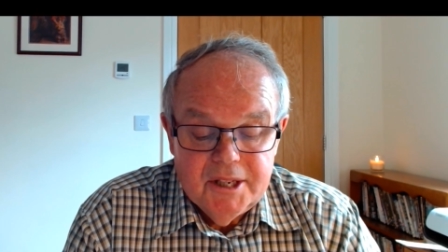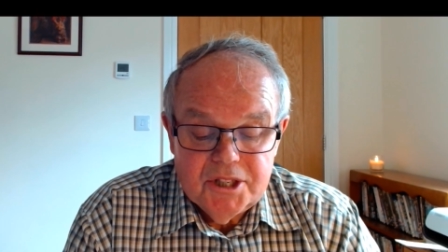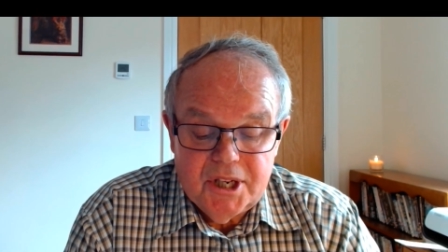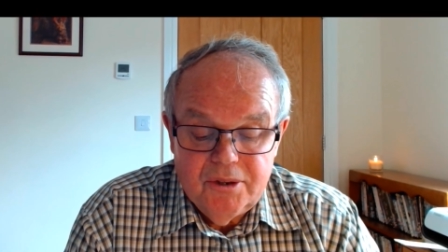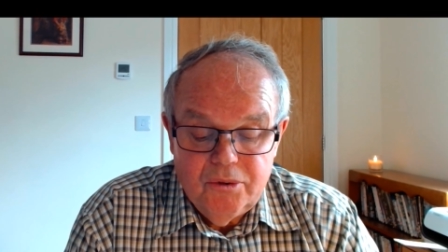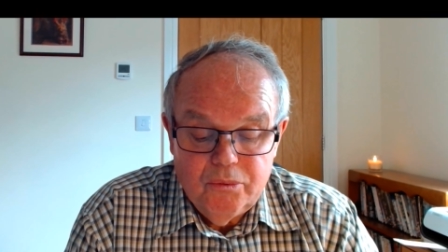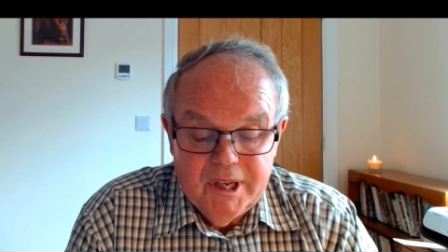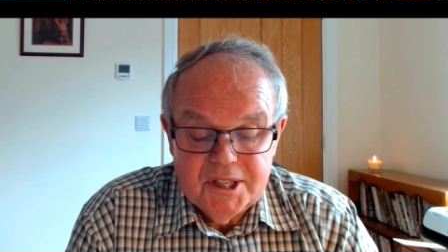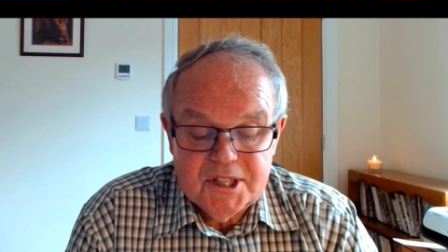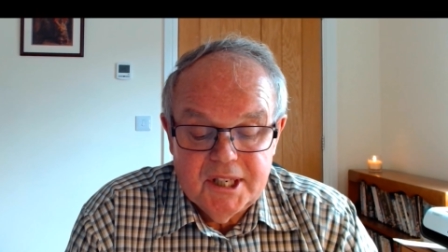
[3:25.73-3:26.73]
So
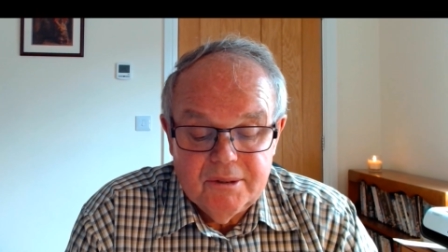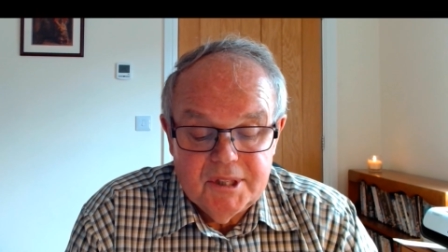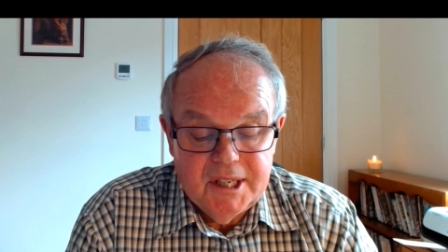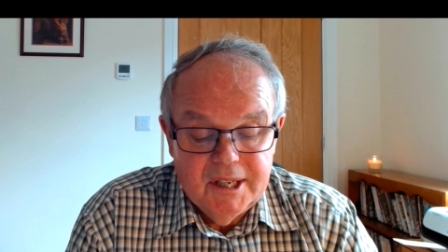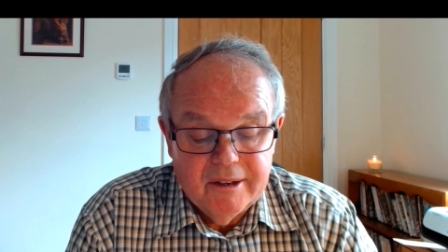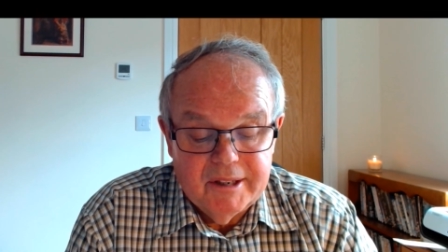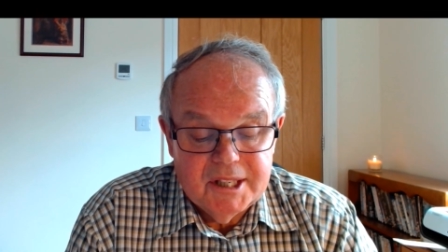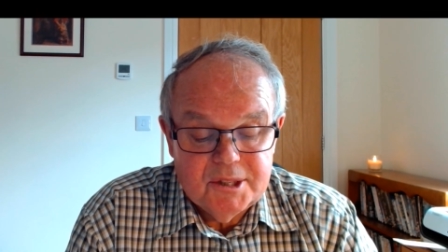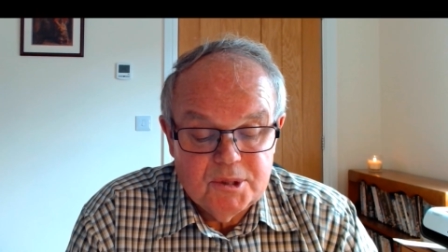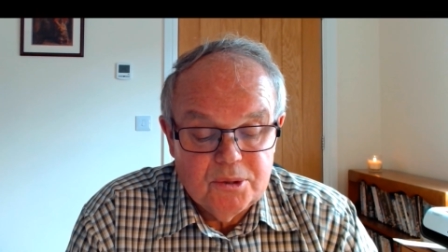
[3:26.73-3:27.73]
when a single
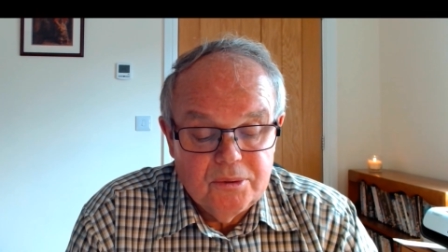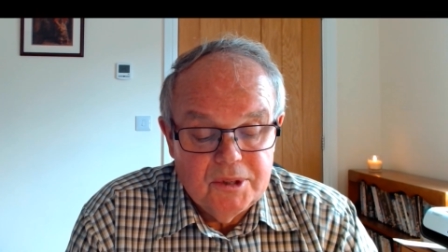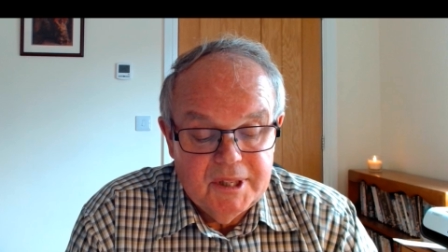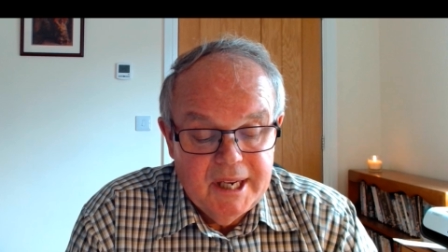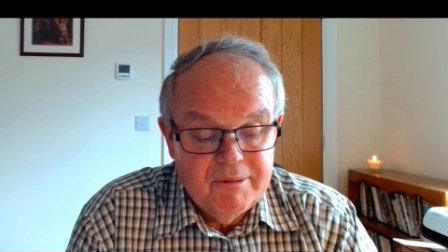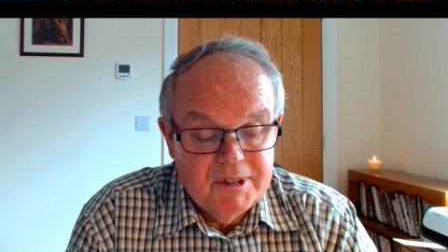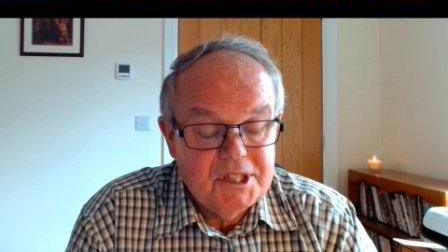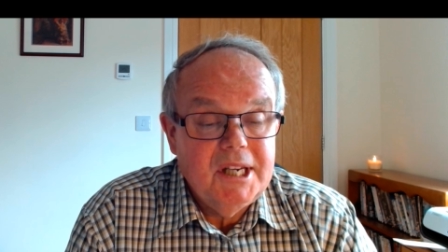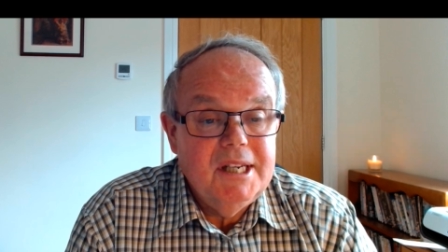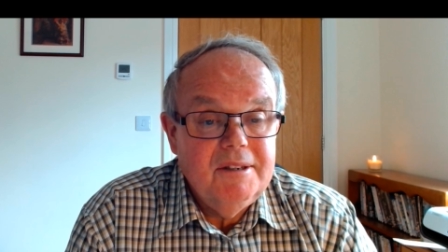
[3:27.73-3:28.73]
denarius was all that they
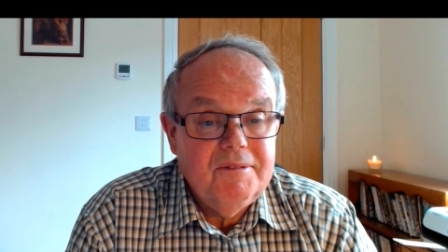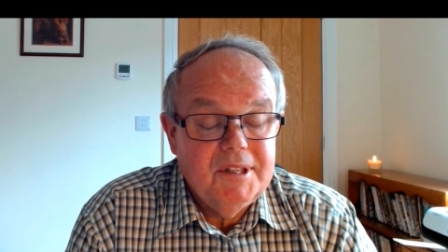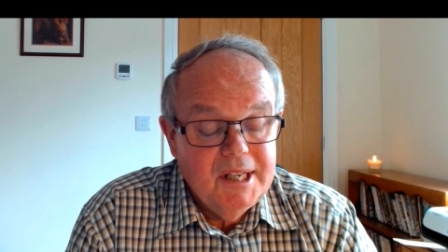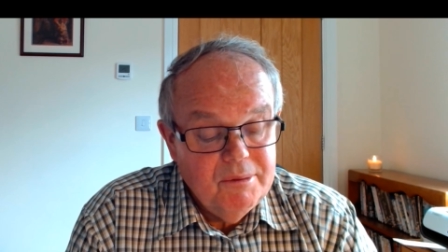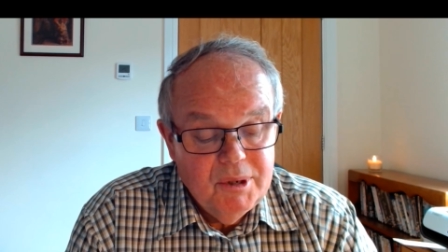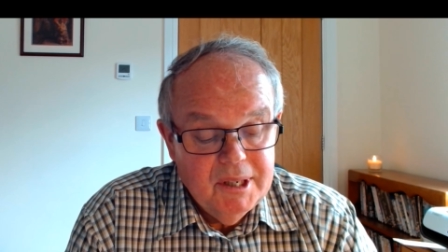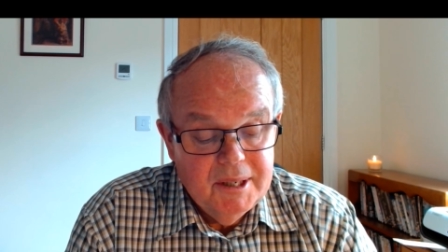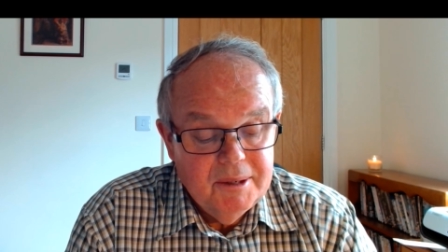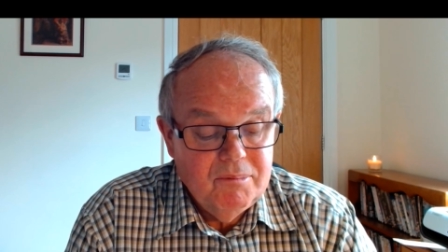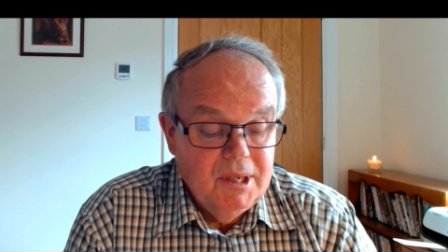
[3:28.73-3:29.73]
received, they
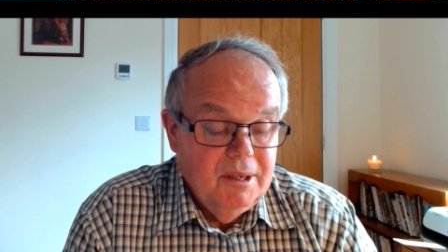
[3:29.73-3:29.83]
were,